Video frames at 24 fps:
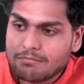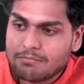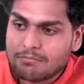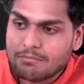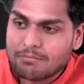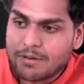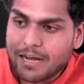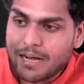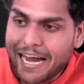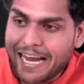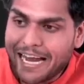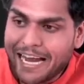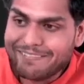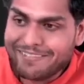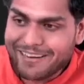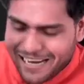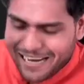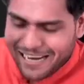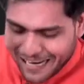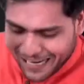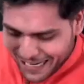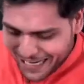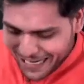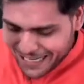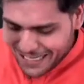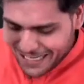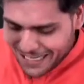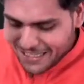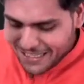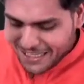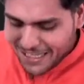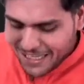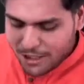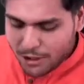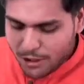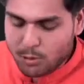
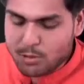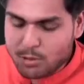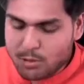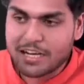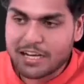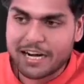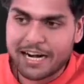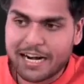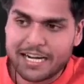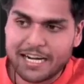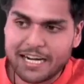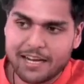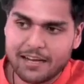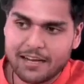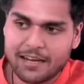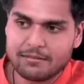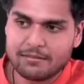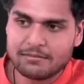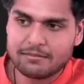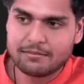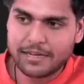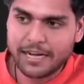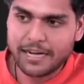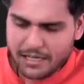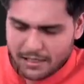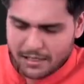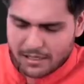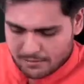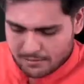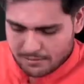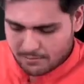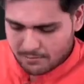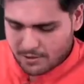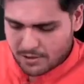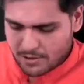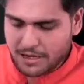user ID, right?
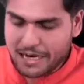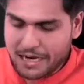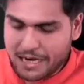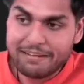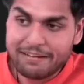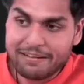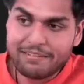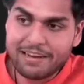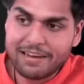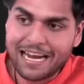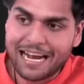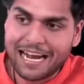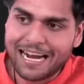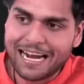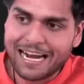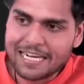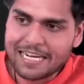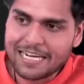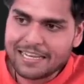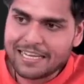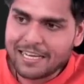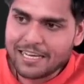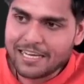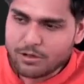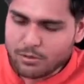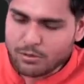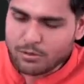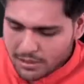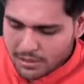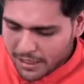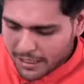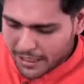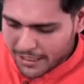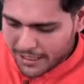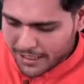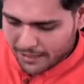I will hide the user
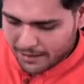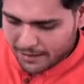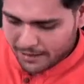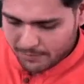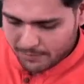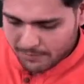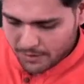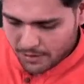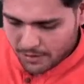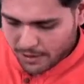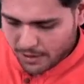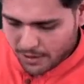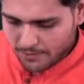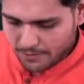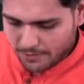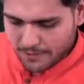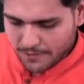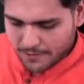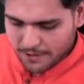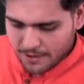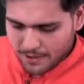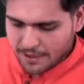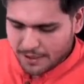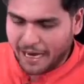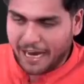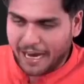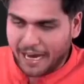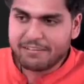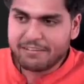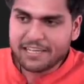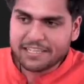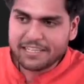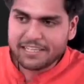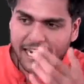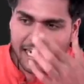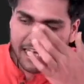ID. Okay. I will
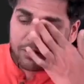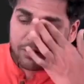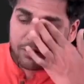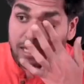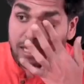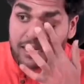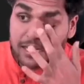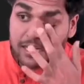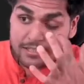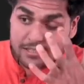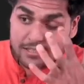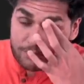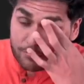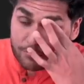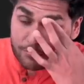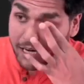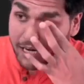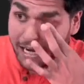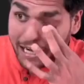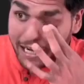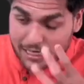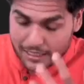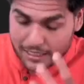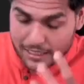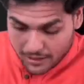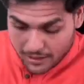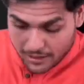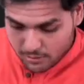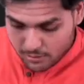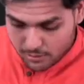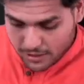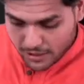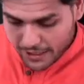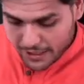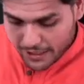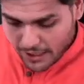tell you the reason for hiding the
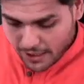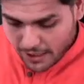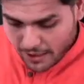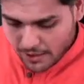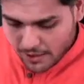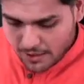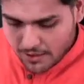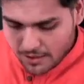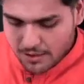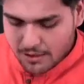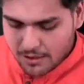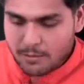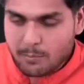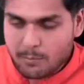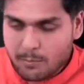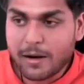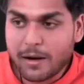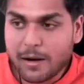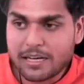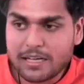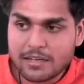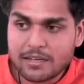user ID, but